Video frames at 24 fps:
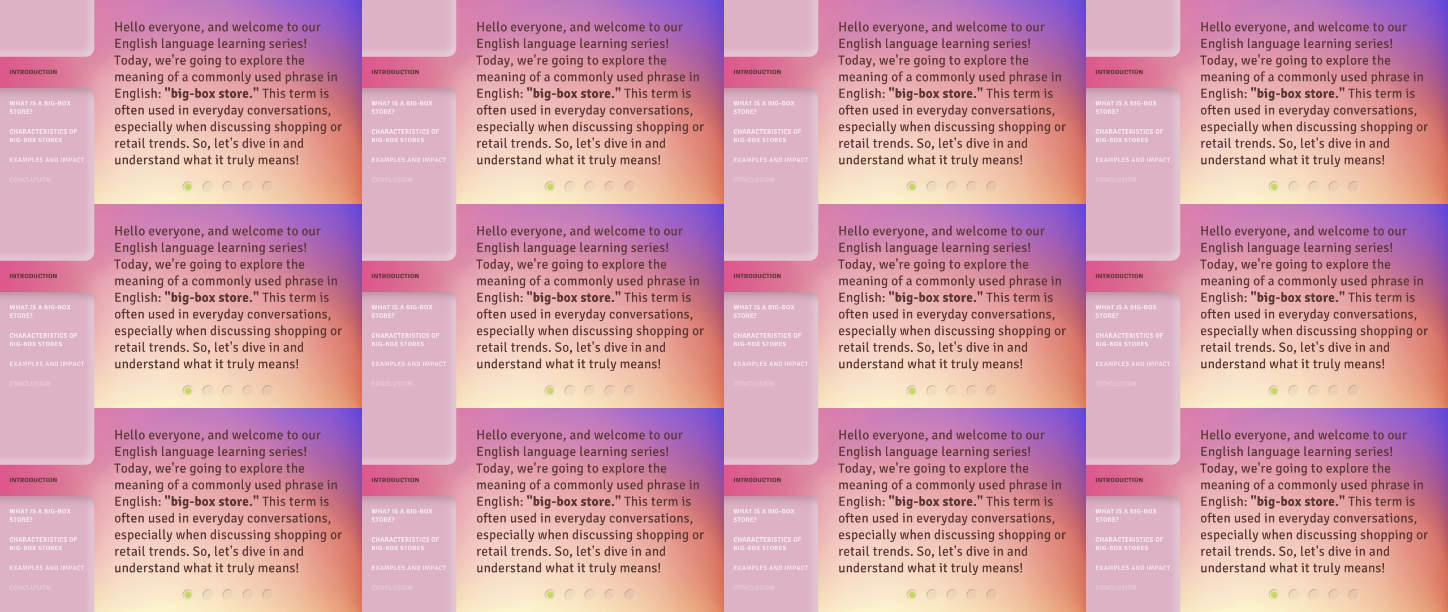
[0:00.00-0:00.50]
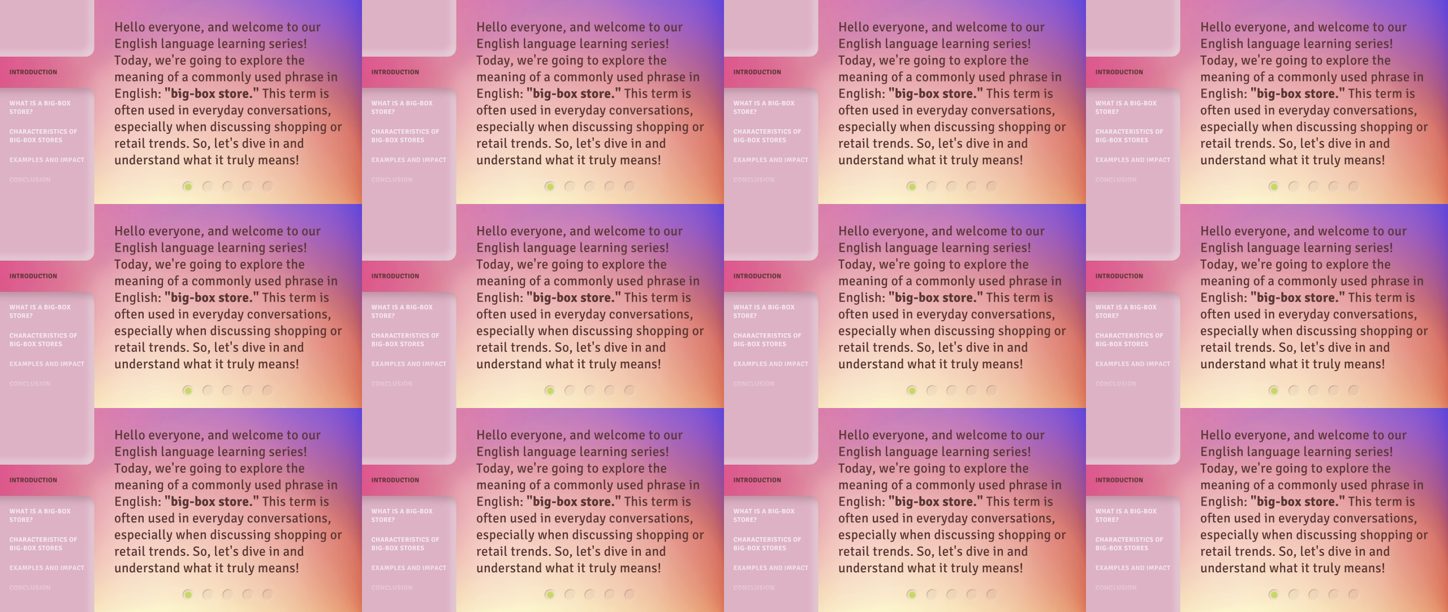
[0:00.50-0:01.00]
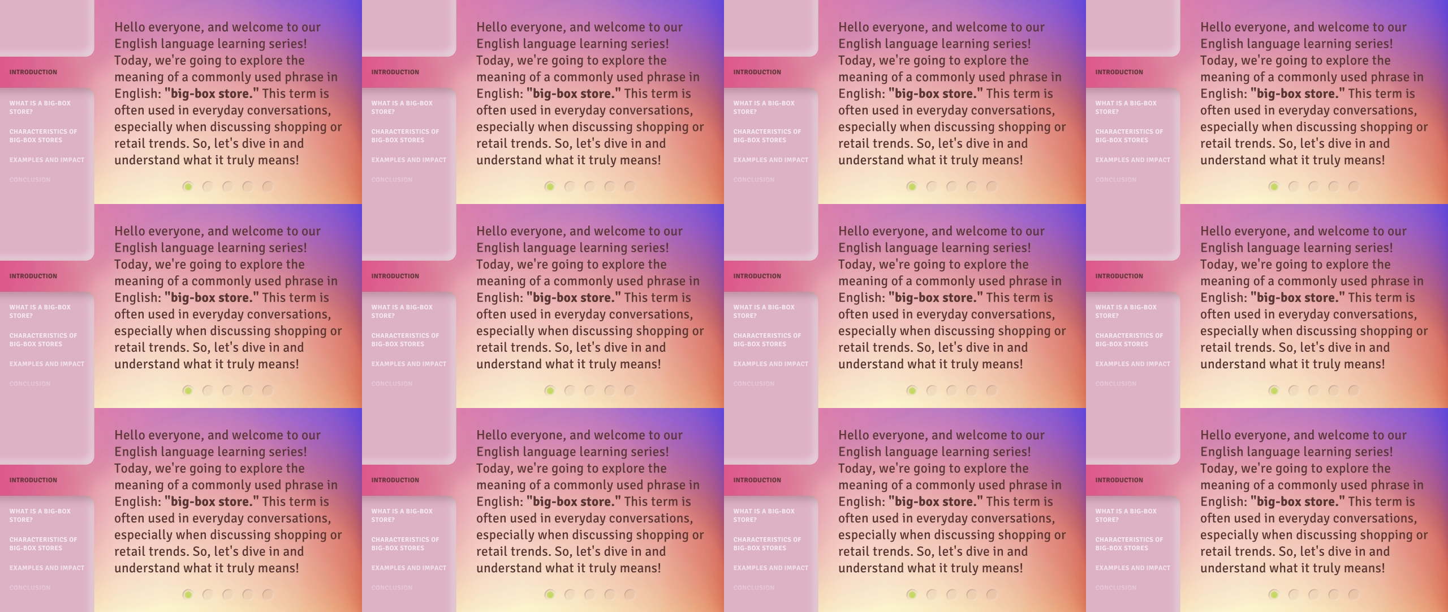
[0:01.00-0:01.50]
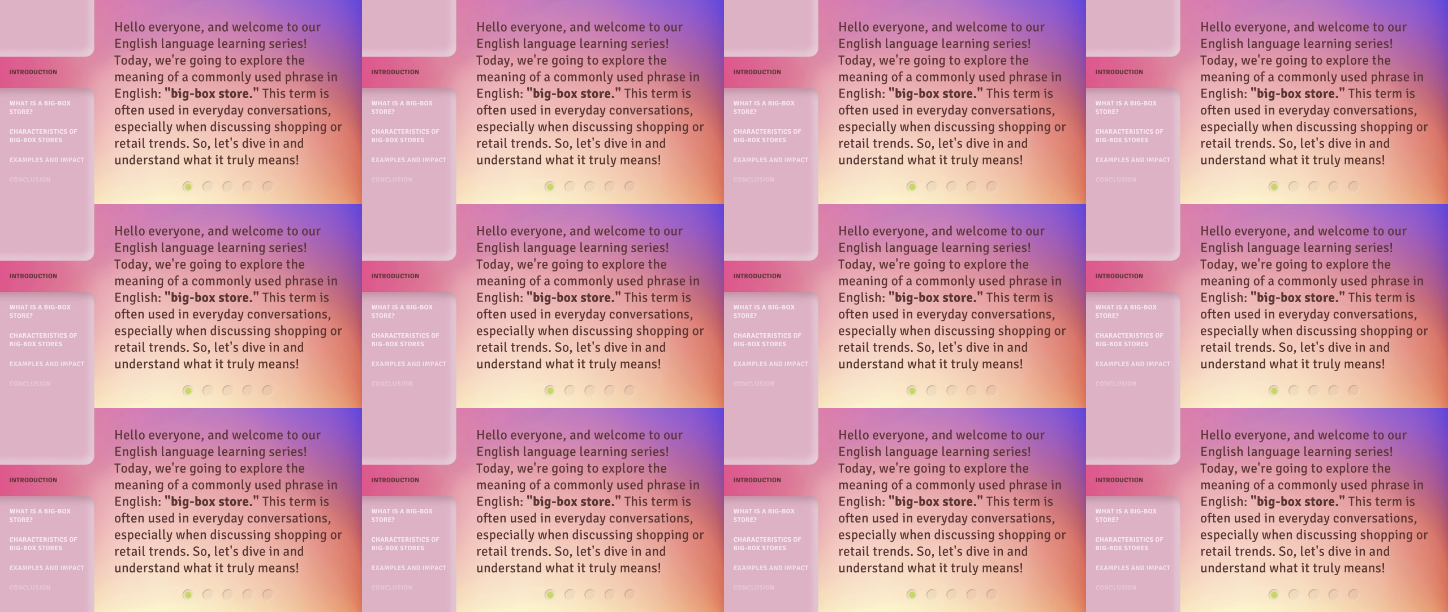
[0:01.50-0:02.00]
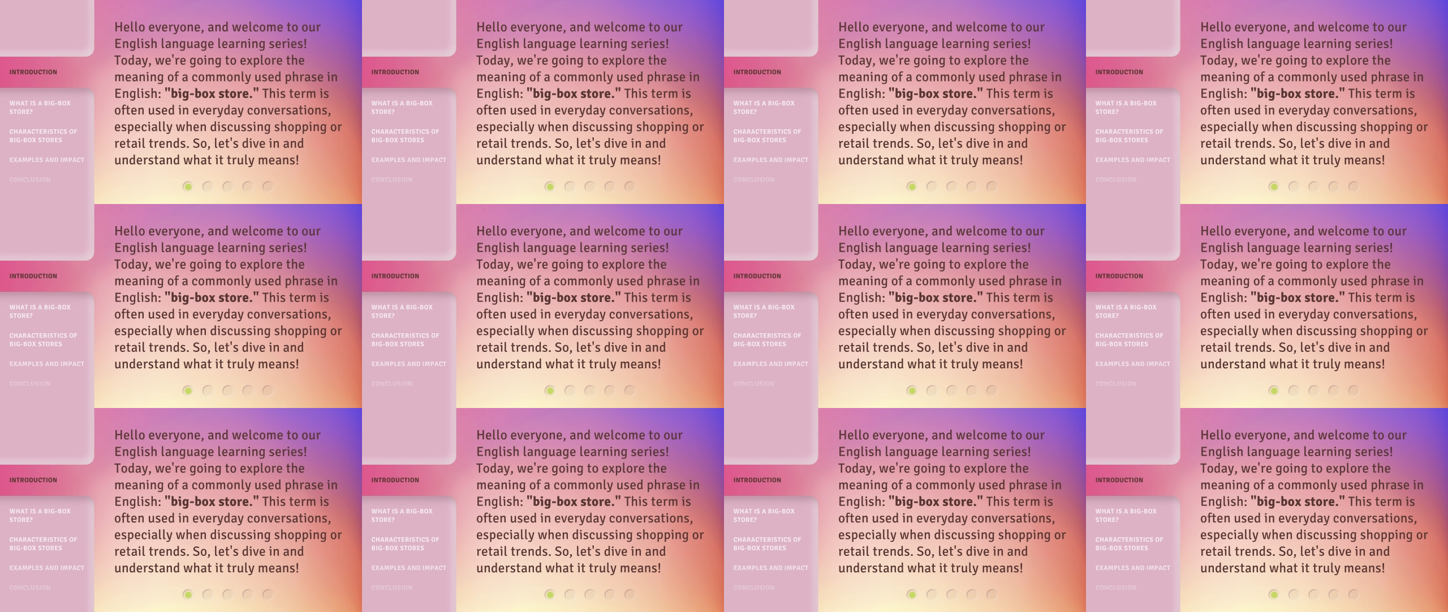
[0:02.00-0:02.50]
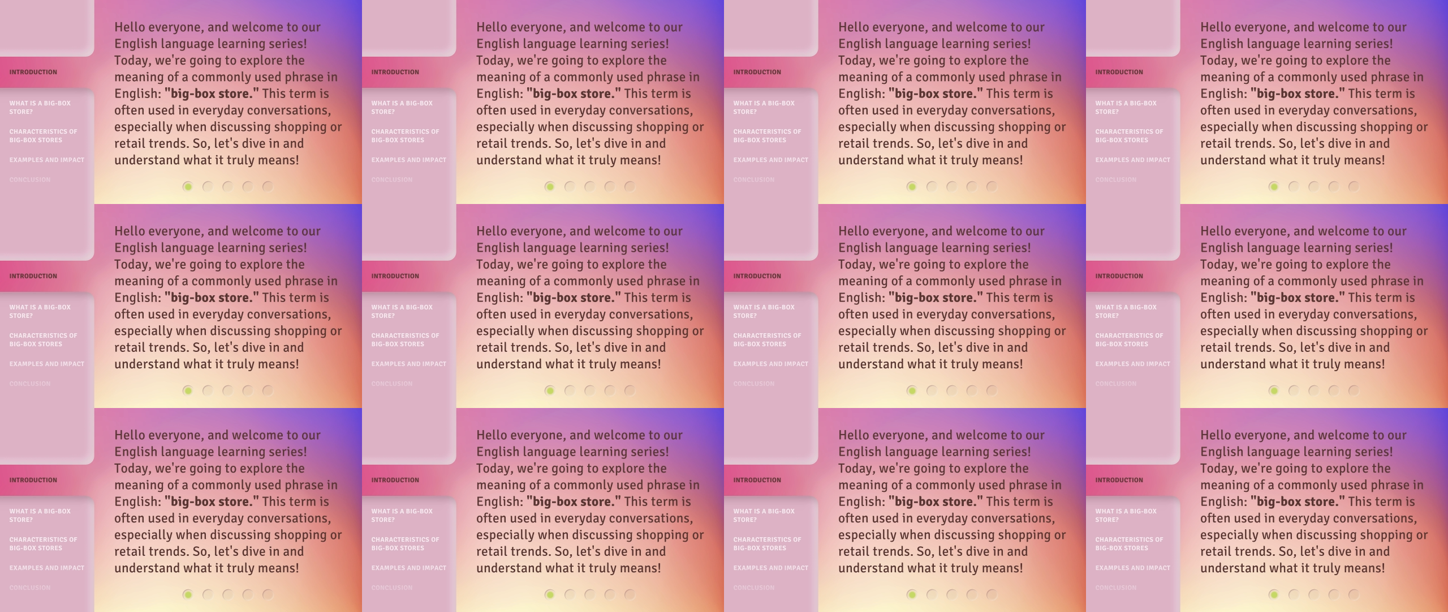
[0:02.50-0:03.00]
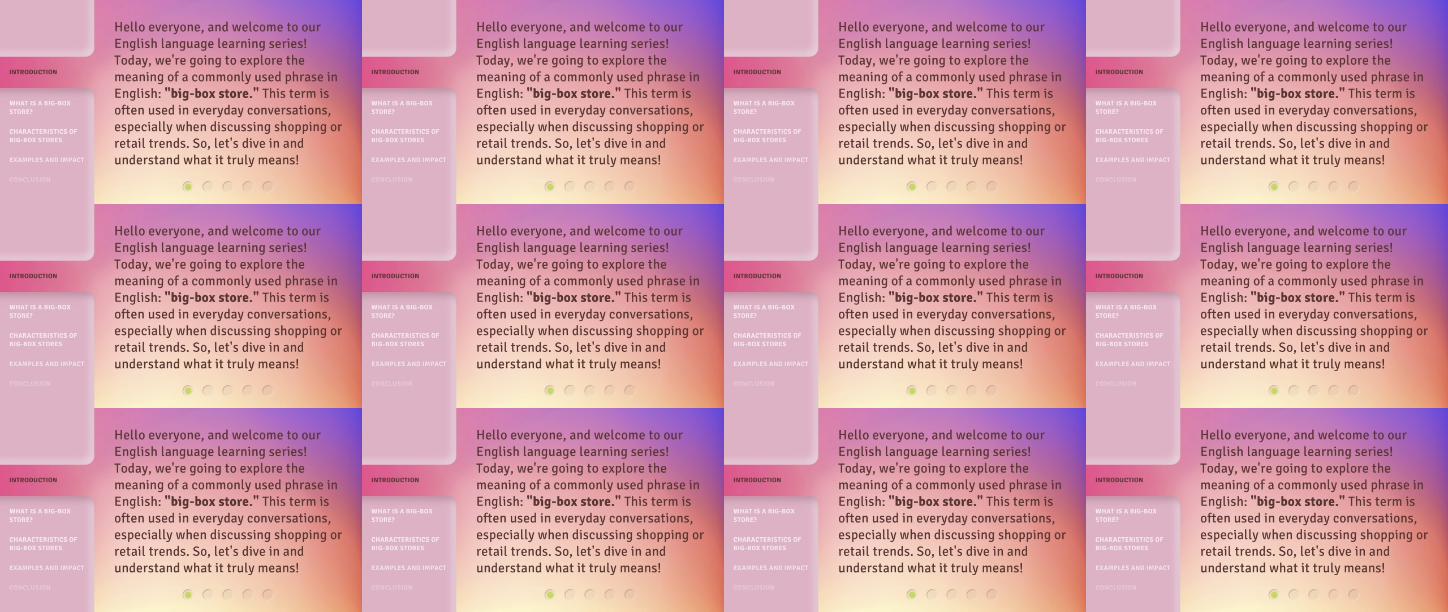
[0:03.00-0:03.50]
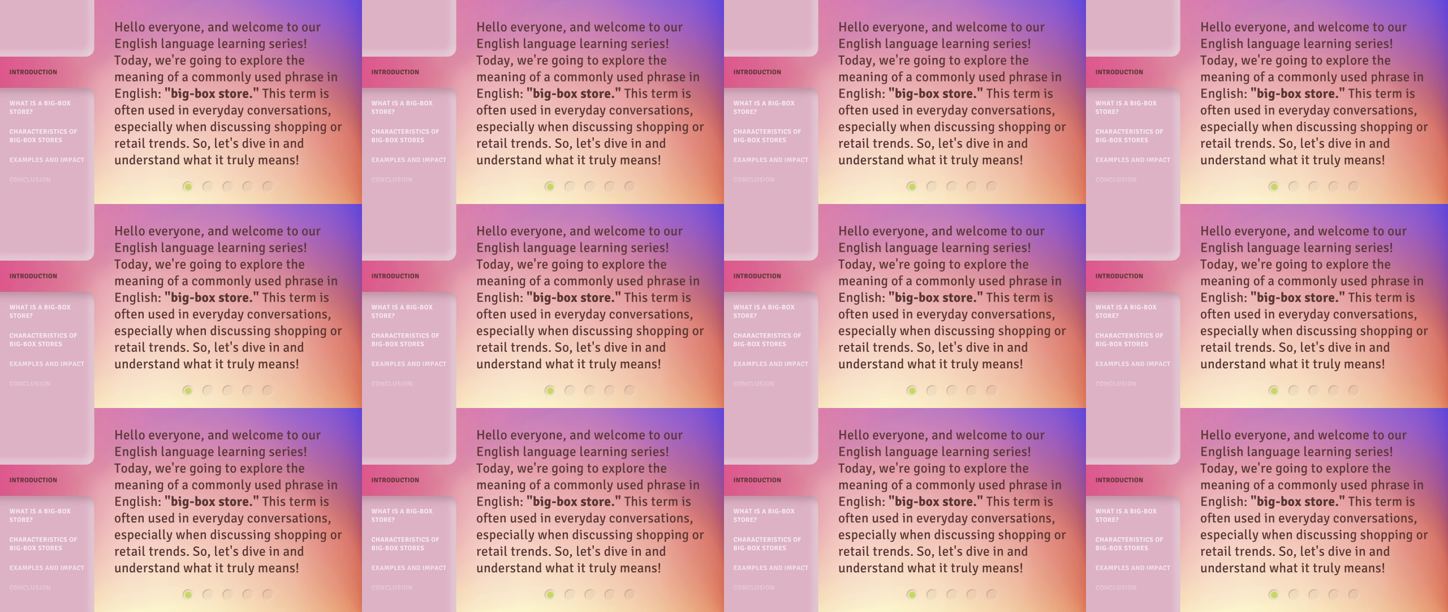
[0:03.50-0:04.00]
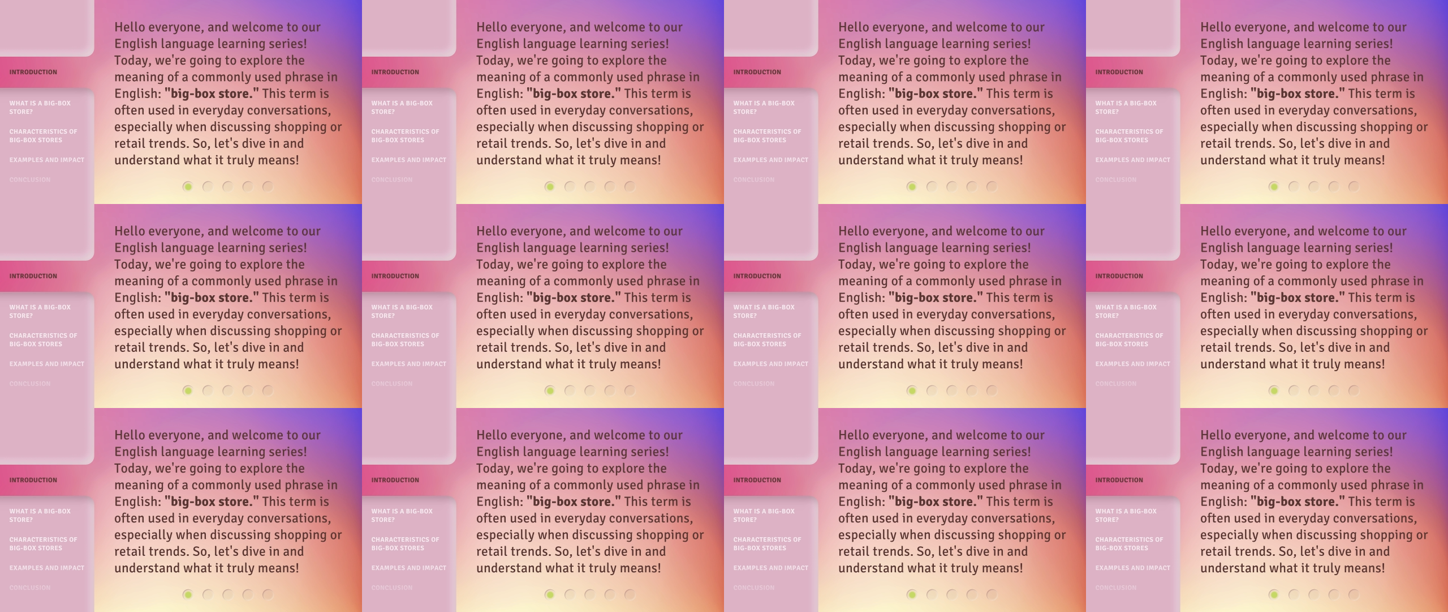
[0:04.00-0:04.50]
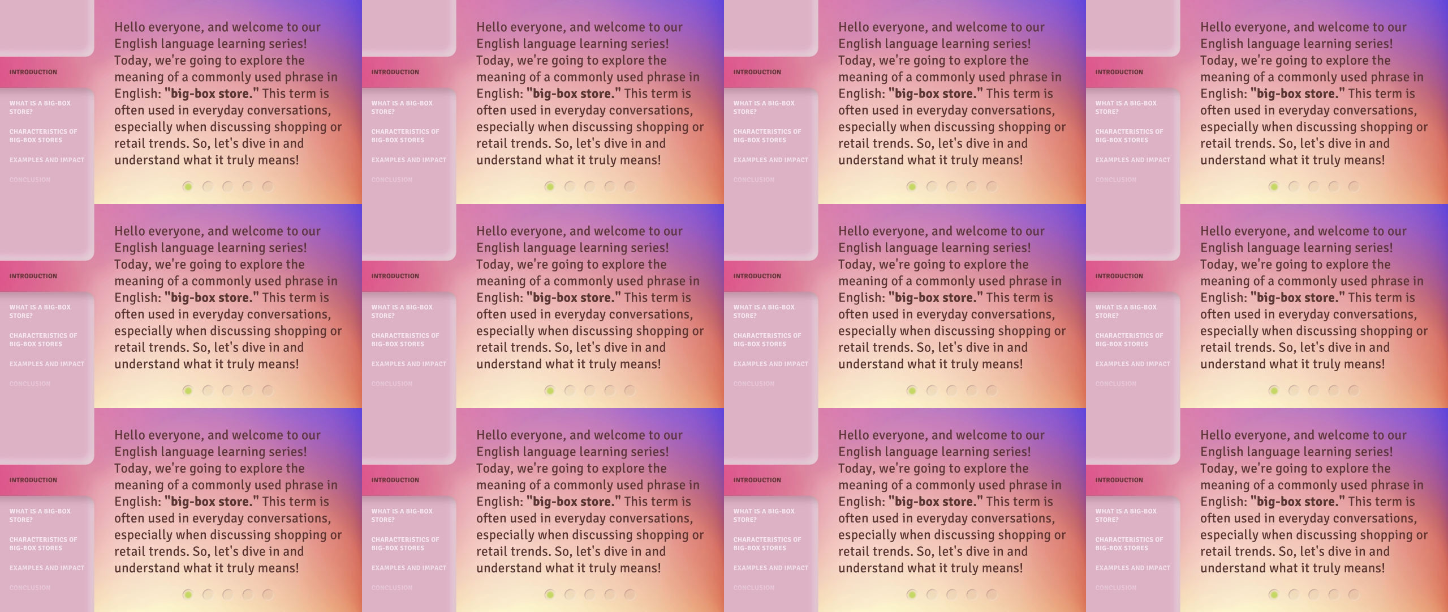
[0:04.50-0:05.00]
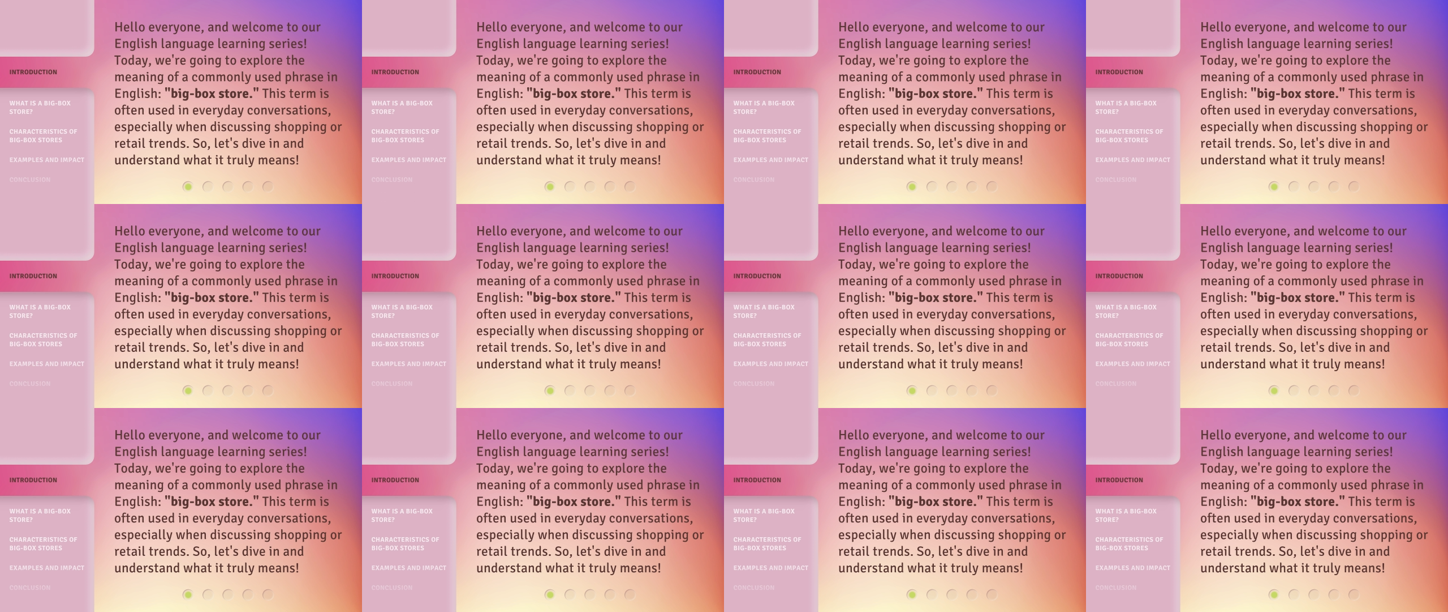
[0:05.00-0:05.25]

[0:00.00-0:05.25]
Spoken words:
[unreadable: no face in view]